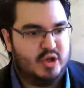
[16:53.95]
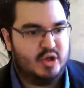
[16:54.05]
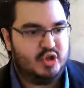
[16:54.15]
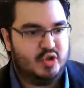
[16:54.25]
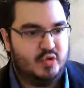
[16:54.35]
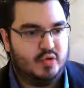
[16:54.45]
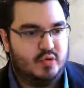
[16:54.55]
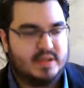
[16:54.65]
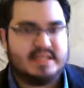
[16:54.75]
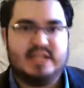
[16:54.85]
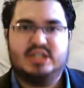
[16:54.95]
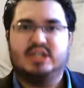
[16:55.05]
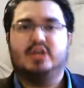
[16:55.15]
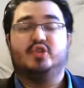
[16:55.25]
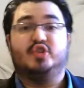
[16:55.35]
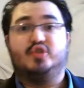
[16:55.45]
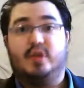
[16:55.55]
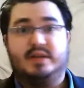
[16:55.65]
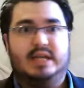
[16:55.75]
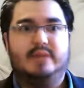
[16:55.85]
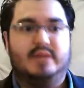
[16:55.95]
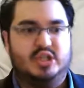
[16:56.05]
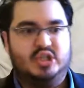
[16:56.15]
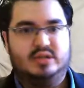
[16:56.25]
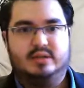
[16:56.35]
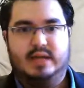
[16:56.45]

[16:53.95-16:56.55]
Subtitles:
you essentially construct the image,